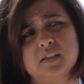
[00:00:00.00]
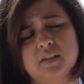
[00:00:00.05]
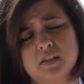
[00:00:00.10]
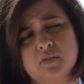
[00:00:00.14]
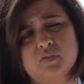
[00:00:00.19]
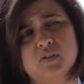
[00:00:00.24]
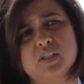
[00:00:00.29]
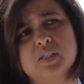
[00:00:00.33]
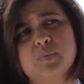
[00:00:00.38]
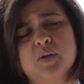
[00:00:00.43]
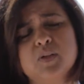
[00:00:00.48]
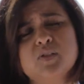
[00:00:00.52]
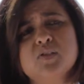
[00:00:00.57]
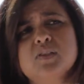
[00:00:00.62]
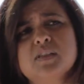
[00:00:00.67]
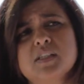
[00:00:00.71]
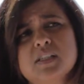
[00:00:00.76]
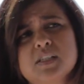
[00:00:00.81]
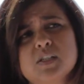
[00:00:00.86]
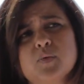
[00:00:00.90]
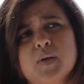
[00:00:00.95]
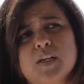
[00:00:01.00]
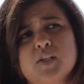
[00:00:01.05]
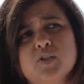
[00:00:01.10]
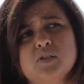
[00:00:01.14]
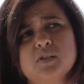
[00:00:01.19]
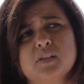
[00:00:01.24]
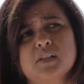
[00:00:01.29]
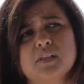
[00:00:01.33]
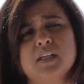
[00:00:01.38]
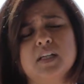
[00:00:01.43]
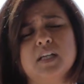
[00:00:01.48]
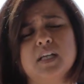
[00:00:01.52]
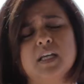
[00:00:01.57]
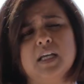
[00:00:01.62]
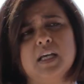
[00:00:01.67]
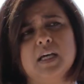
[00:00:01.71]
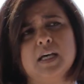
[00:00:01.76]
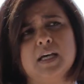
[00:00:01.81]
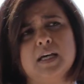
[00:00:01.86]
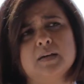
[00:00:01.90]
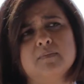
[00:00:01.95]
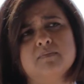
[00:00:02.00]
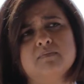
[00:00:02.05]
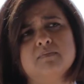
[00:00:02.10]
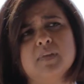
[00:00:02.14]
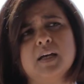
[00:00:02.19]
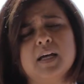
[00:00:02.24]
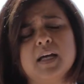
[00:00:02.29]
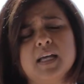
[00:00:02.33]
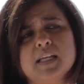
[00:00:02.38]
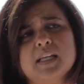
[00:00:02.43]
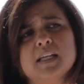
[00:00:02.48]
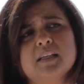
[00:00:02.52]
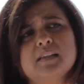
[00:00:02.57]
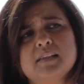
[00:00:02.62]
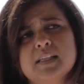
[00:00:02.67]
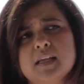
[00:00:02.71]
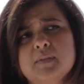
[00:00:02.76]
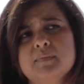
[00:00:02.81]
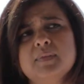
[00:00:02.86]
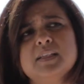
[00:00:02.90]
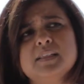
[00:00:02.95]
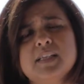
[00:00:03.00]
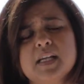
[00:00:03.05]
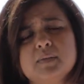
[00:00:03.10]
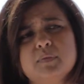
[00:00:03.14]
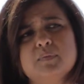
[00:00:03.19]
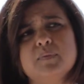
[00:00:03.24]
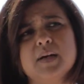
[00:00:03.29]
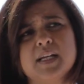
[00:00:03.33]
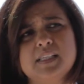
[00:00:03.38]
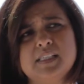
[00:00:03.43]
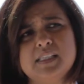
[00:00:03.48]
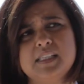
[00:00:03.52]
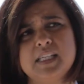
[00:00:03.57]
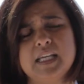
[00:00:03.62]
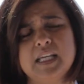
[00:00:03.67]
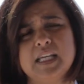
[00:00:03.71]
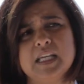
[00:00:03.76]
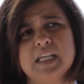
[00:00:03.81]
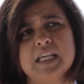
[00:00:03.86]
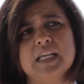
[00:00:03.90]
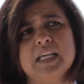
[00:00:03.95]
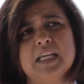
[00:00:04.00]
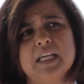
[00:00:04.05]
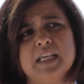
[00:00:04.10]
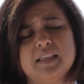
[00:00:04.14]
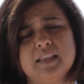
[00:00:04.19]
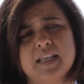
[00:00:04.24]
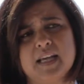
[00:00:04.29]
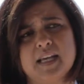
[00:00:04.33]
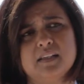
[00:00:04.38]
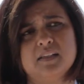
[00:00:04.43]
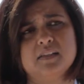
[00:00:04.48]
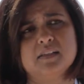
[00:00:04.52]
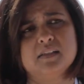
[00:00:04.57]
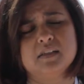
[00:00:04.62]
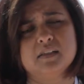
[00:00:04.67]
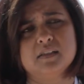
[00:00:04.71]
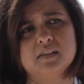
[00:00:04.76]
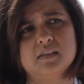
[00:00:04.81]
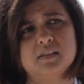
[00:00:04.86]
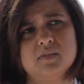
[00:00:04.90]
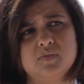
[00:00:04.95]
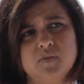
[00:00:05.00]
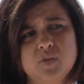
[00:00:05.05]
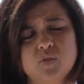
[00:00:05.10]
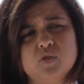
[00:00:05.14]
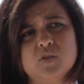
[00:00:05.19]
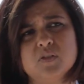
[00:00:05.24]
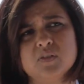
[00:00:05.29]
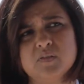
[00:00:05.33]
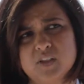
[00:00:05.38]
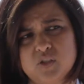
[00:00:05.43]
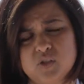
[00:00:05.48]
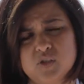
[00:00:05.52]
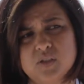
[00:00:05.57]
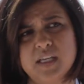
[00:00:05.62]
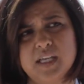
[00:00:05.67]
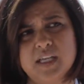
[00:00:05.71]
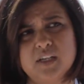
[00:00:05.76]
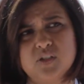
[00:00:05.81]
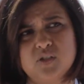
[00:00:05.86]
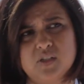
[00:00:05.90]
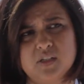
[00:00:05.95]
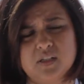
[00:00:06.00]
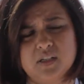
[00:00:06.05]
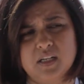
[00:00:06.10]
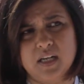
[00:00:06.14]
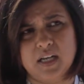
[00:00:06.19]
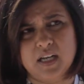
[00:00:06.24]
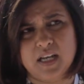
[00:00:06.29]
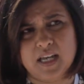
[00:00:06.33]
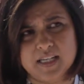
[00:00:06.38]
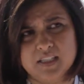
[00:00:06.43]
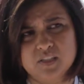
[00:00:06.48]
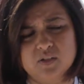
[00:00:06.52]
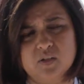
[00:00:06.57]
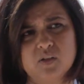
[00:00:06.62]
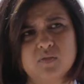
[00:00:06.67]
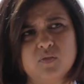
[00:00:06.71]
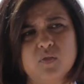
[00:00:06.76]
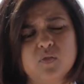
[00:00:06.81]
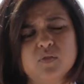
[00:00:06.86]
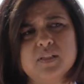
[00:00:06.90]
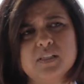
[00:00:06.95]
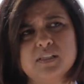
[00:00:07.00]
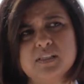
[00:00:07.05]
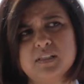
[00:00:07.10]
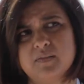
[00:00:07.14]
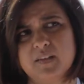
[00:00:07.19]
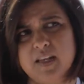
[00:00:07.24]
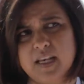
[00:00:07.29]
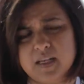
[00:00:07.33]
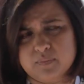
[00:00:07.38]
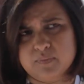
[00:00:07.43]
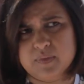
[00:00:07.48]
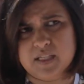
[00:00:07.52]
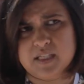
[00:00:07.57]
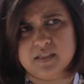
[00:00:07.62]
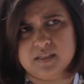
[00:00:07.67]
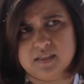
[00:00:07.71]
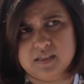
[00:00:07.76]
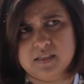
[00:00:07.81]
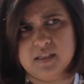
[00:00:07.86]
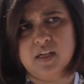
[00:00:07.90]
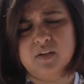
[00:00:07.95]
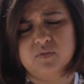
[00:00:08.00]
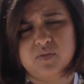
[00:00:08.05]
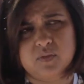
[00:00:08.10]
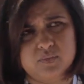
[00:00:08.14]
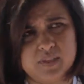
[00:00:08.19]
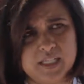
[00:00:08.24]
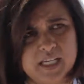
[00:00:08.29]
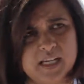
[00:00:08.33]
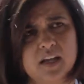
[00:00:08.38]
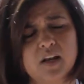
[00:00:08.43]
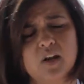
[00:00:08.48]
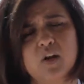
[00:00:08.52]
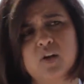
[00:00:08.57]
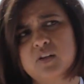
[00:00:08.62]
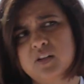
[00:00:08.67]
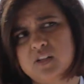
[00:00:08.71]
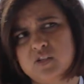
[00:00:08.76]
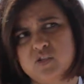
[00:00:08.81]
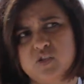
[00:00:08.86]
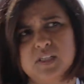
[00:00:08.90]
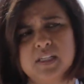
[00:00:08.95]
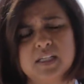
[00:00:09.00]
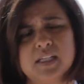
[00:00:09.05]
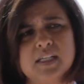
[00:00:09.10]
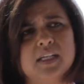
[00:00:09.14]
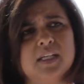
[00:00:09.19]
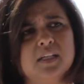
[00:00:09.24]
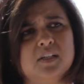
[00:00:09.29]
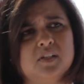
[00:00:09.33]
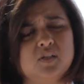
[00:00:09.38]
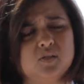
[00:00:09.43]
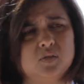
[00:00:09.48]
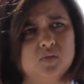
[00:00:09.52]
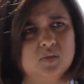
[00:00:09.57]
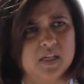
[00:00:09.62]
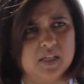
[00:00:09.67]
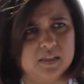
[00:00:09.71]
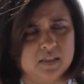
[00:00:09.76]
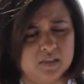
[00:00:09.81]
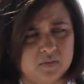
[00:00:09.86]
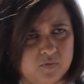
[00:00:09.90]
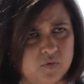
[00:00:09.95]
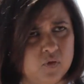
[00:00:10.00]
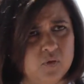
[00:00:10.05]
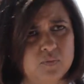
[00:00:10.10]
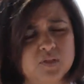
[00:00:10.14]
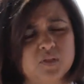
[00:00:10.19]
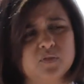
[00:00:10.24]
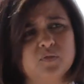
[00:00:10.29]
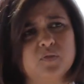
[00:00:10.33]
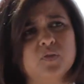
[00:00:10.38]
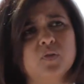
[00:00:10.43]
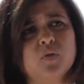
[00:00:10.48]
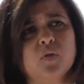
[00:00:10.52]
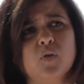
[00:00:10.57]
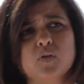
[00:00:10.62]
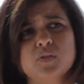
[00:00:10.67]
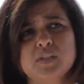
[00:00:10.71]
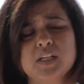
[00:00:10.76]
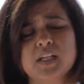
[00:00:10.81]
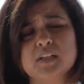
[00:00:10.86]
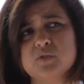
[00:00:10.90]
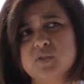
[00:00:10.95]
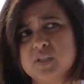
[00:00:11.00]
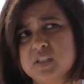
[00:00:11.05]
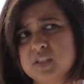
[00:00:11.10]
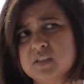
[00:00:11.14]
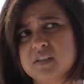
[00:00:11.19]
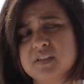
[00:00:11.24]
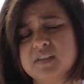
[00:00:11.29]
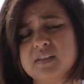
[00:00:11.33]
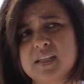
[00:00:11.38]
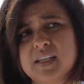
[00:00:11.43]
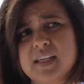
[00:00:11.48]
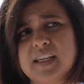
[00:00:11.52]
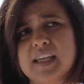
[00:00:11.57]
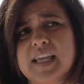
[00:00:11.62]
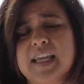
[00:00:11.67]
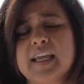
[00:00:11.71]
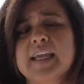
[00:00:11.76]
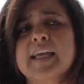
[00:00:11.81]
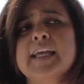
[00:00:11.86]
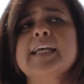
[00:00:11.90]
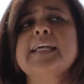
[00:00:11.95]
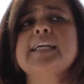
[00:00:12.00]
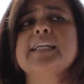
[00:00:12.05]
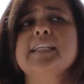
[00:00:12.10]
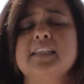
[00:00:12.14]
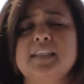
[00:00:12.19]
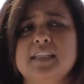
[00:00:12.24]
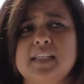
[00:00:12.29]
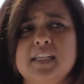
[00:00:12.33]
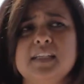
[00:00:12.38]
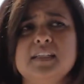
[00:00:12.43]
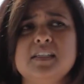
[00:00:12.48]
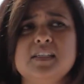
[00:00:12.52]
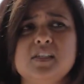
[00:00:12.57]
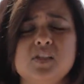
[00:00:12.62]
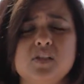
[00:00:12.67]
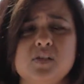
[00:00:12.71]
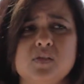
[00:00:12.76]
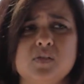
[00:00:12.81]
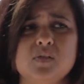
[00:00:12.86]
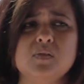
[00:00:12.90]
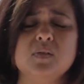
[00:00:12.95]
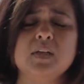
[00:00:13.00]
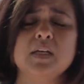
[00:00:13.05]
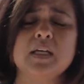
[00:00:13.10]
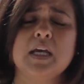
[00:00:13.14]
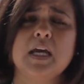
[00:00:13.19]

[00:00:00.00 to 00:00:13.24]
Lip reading: response to this question, I can sum this up by saying that the future of education, in light of all these developments, from technology to other forms of thought and critical thinking, needs to